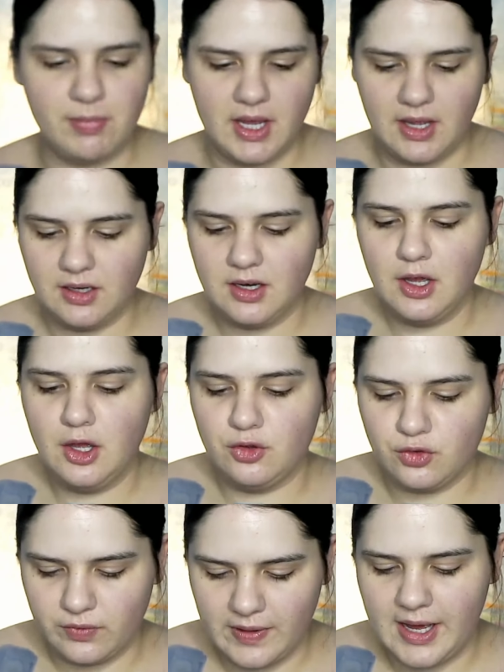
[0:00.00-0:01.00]
paint.
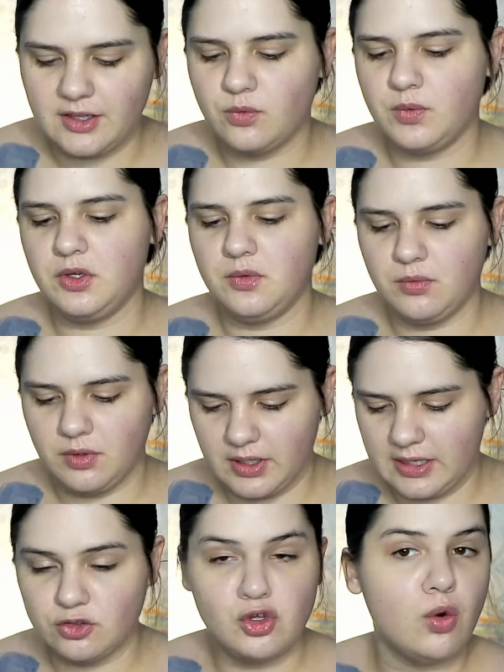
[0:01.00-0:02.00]
So that's when you
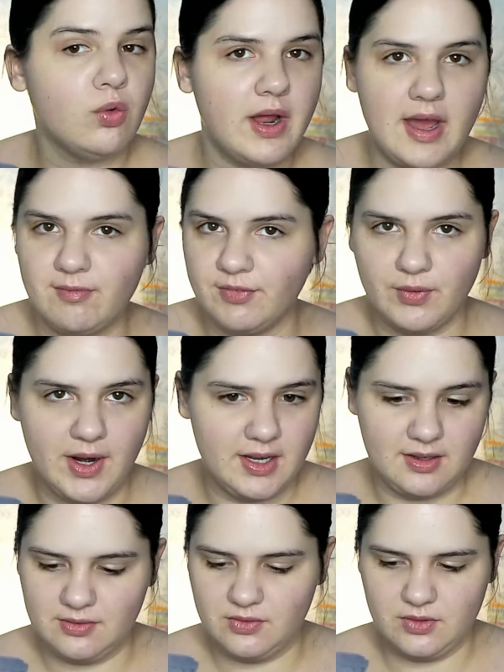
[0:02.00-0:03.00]
don't have the right
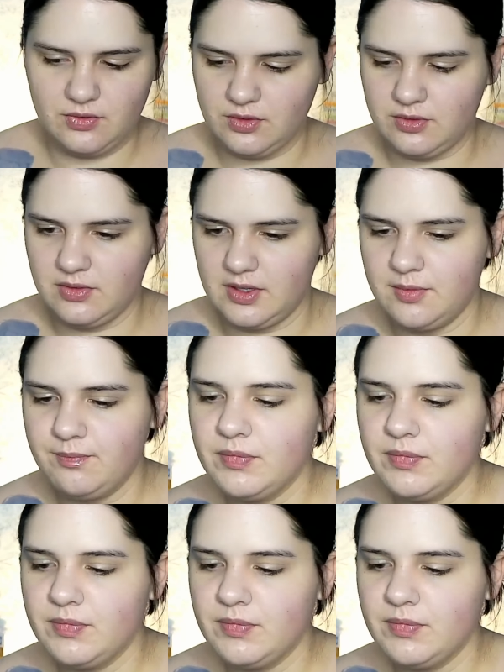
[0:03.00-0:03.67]
consistency.